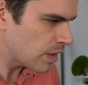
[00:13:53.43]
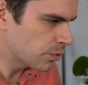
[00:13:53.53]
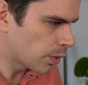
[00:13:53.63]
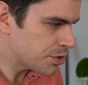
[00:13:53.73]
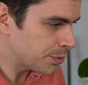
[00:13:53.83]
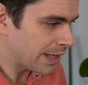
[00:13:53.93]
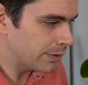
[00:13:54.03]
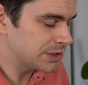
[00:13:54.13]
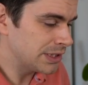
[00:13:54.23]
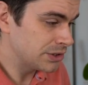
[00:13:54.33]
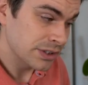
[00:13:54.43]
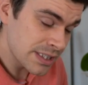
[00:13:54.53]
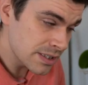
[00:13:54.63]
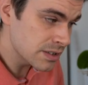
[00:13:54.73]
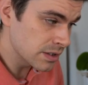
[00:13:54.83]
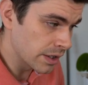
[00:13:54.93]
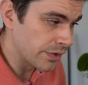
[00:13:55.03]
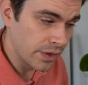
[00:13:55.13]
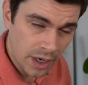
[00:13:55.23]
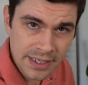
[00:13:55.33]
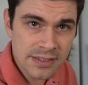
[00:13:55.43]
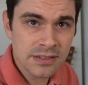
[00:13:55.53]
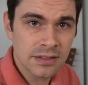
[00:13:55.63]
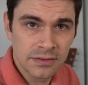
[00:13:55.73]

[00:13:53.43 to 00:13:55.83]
Rotary Heritage. This is a nice